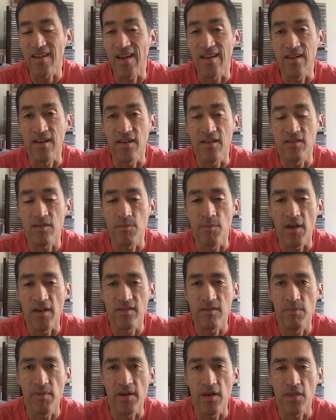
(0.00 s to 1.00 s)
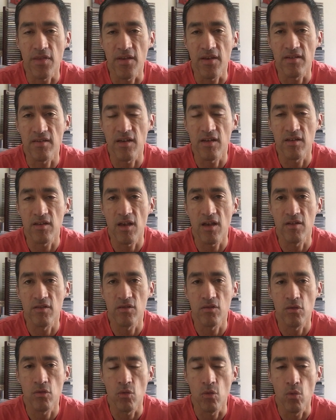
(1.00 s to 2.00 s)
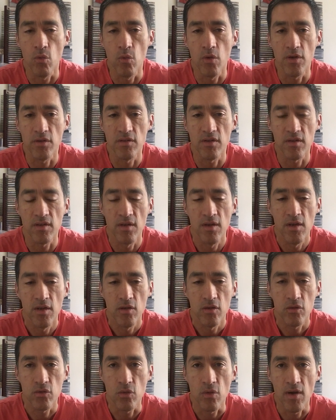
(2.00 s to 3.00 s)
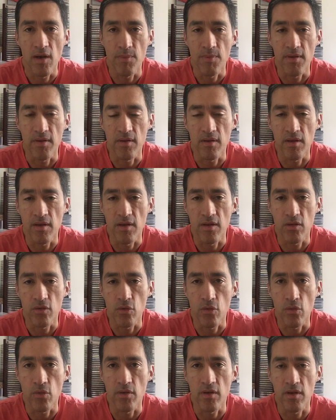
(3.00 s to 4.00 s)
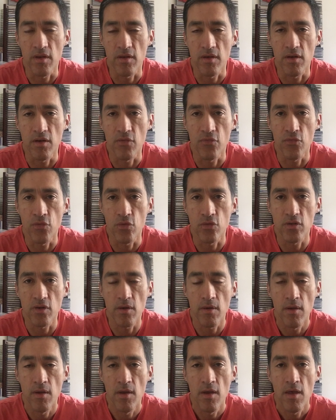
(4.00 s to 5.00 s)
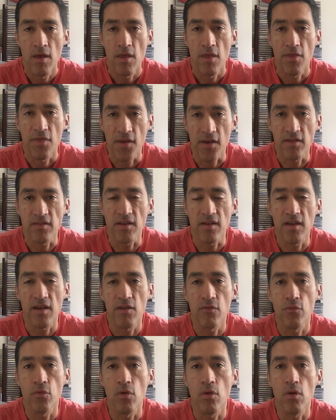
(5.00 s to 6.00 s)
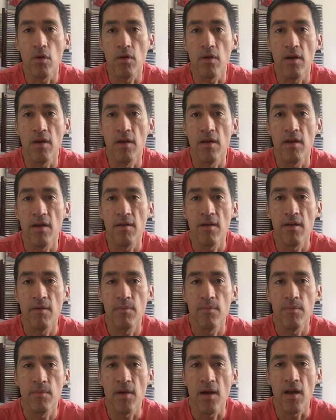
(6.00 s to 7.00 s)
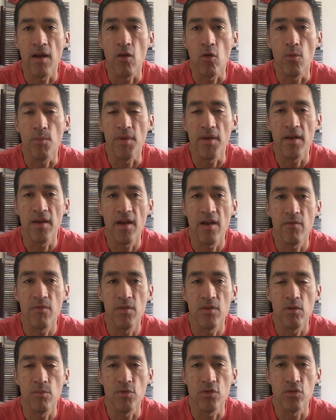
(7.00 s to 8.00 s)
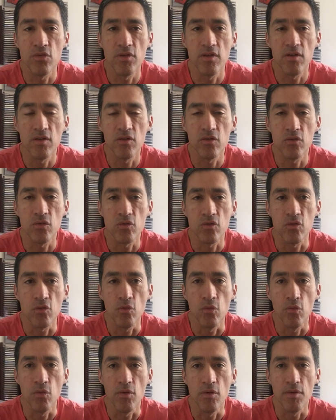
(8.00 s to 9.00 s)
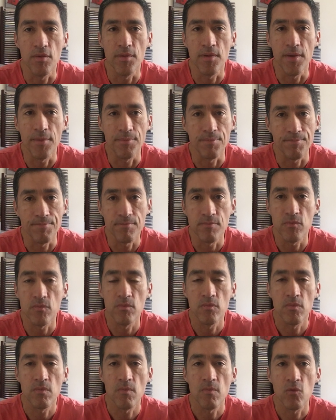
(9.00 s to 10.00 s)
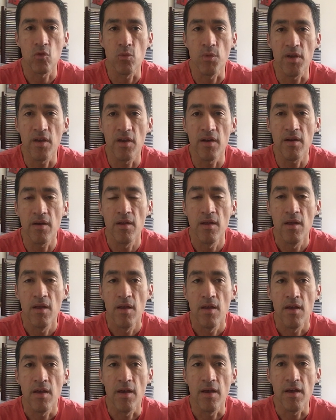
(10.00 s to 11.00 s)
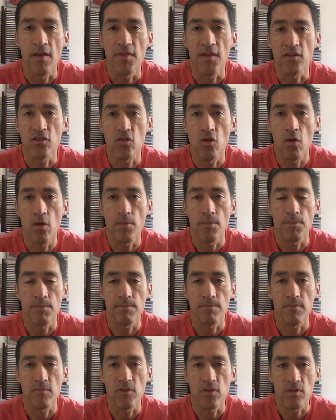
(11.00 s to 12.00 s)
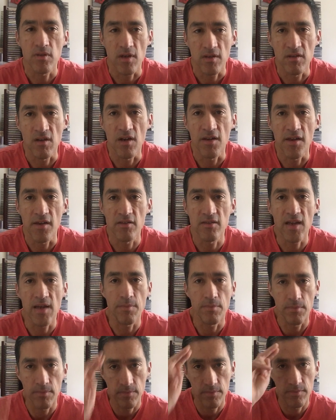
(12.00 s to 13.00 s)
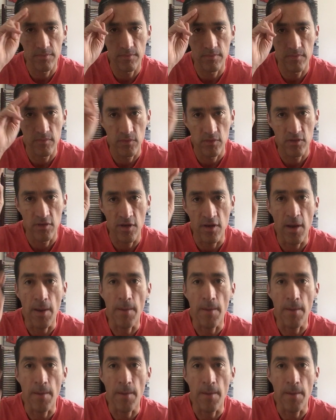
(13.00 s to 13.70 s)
at least as many things as you wanted to happen to you in the near future. Thanks again for allowing me having the opportunity to be here. That's all. Till next time. See